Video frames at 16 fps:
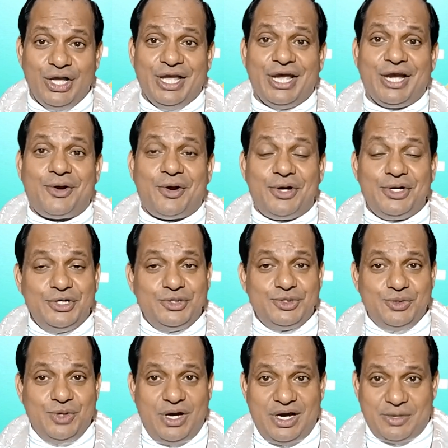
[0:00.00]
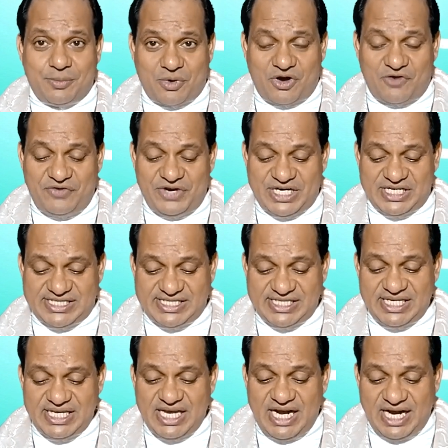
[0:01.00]
according to our prophets
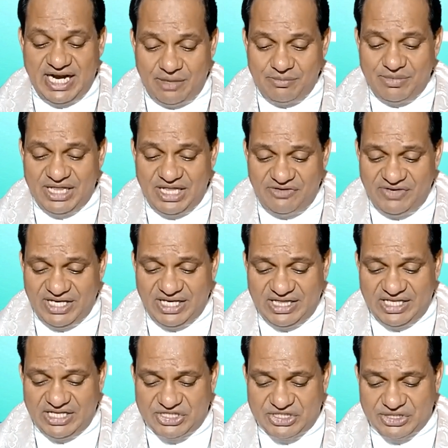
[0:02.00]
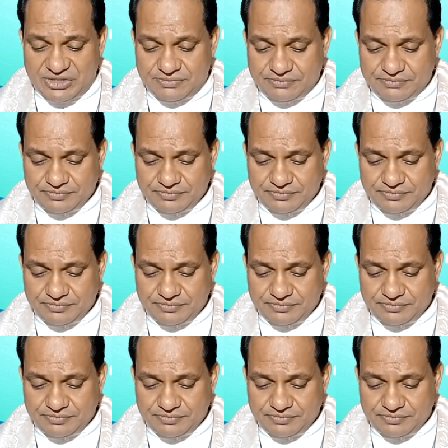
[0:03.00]
and I am believing in it.